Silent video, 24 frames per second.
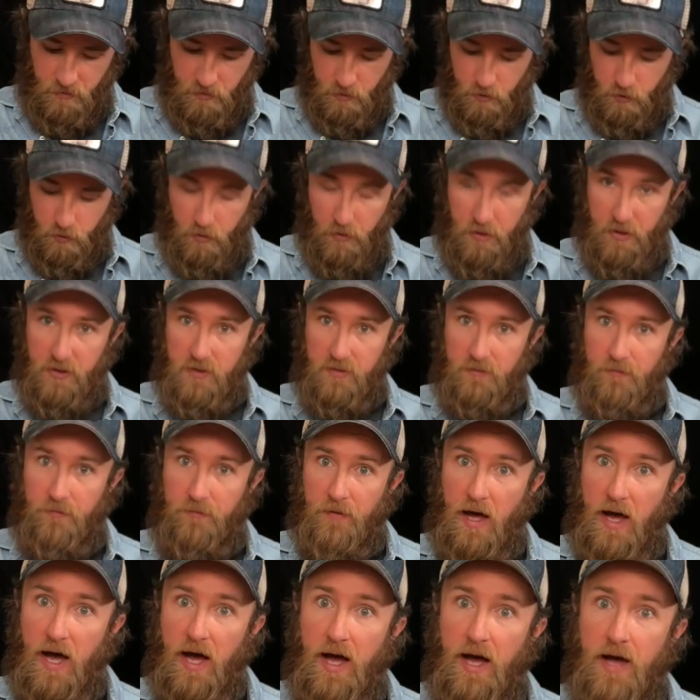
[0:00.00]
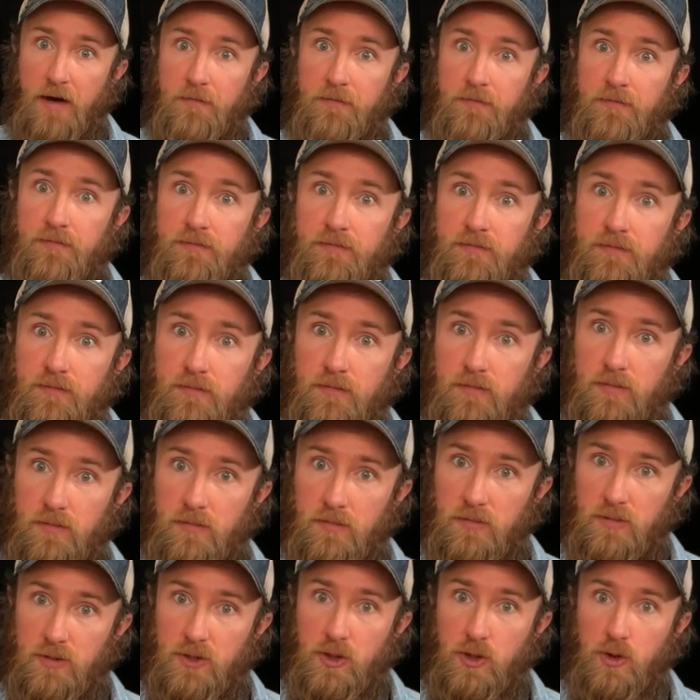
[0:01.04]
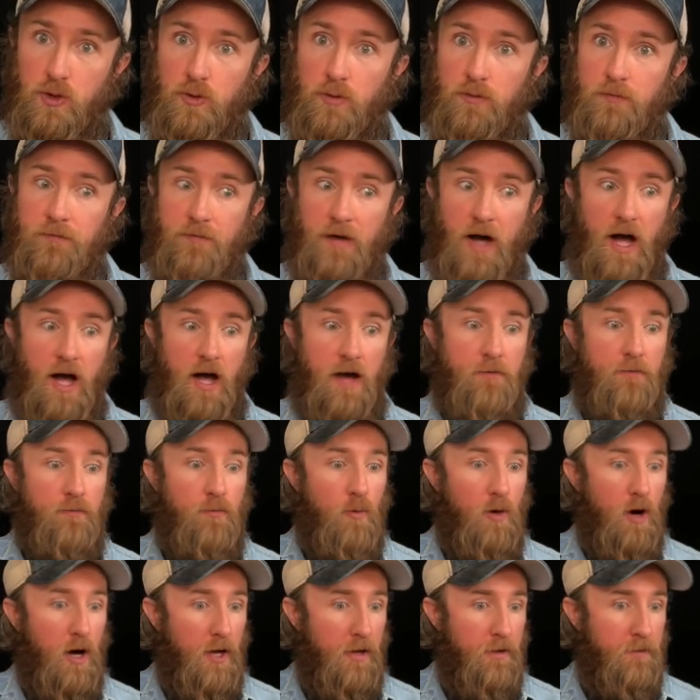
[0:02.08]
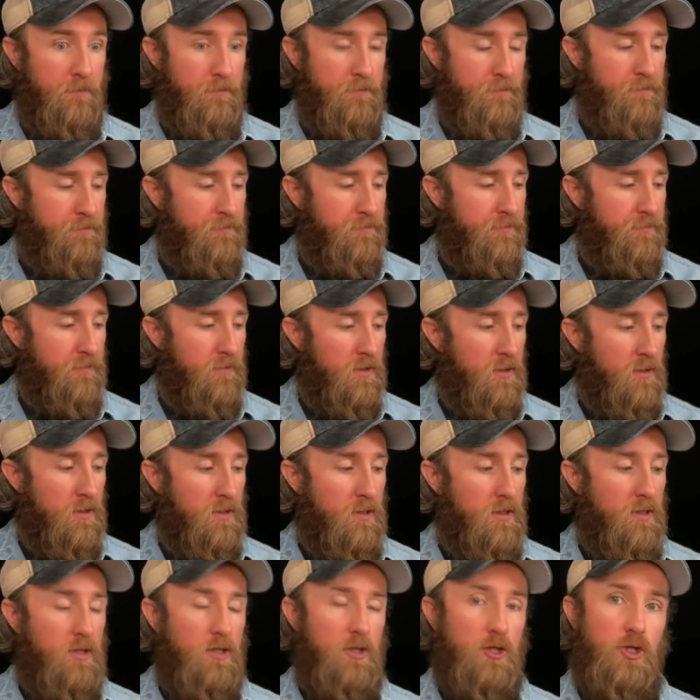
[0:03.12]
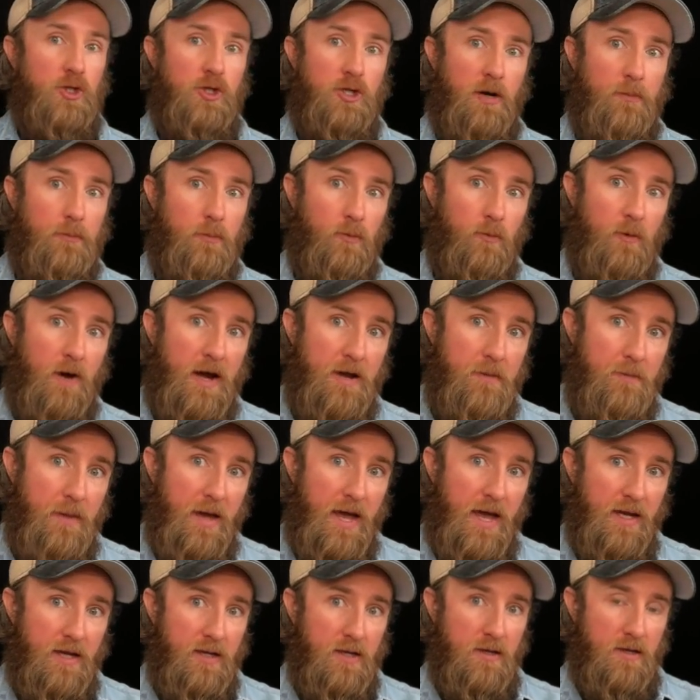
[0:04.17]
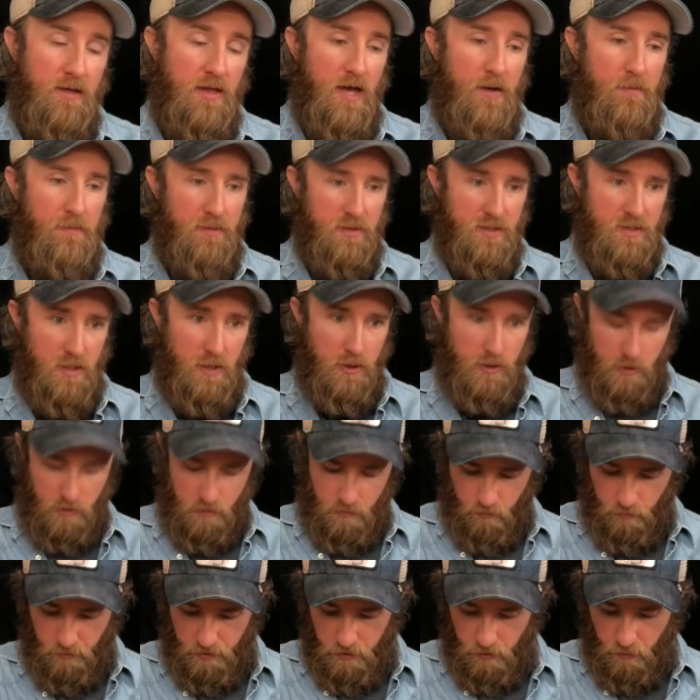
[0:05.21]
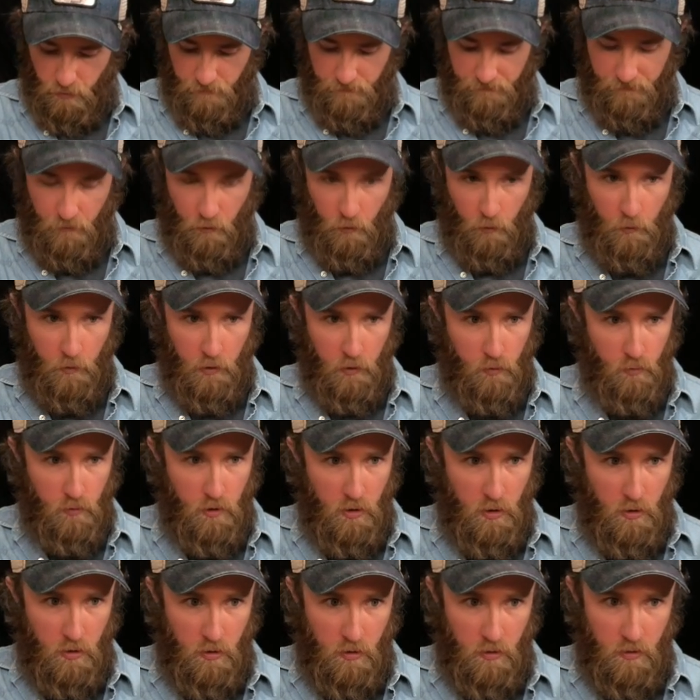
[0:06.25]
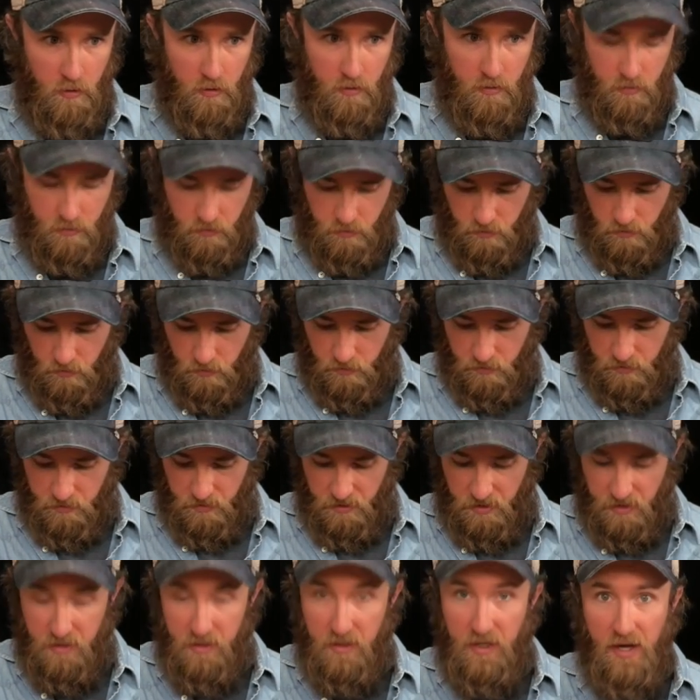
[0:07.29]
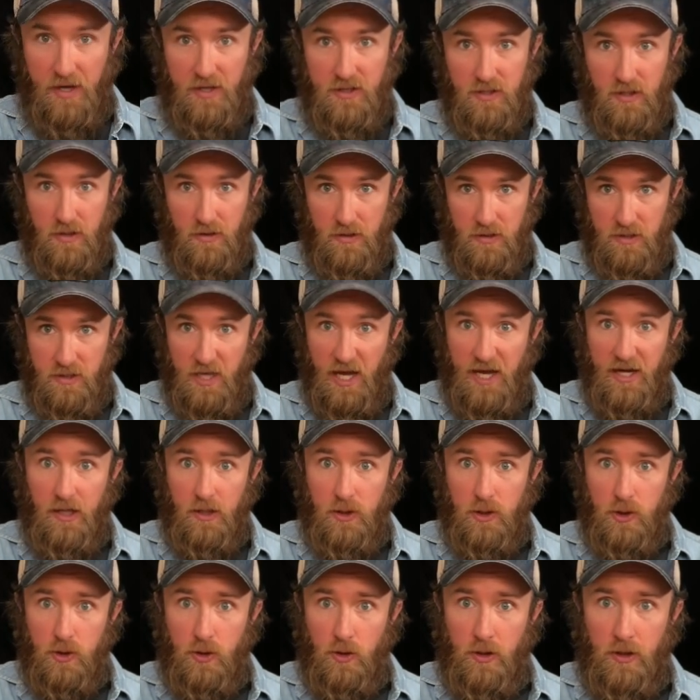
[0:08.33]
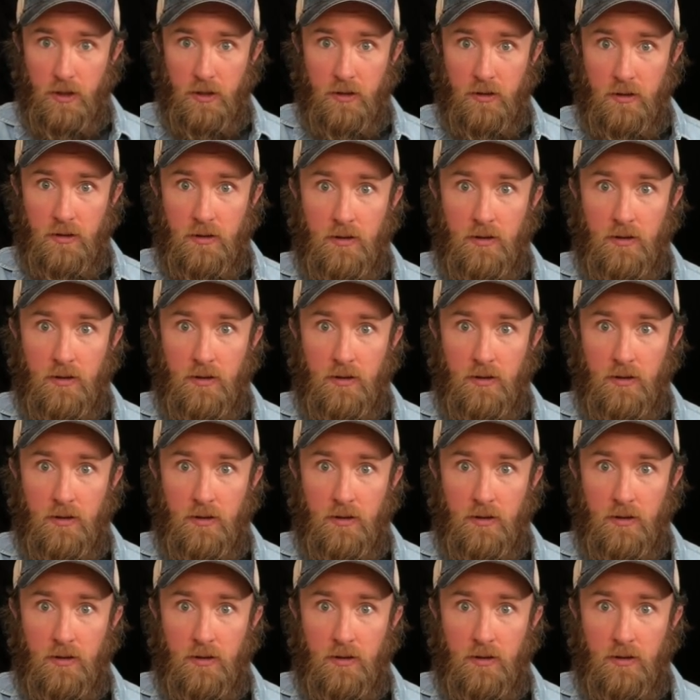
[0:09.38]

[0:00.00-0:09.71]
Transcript: Strings 5, 2, 5, 1. Jump right back into that position. We do a forward roll, index on the 2nd string.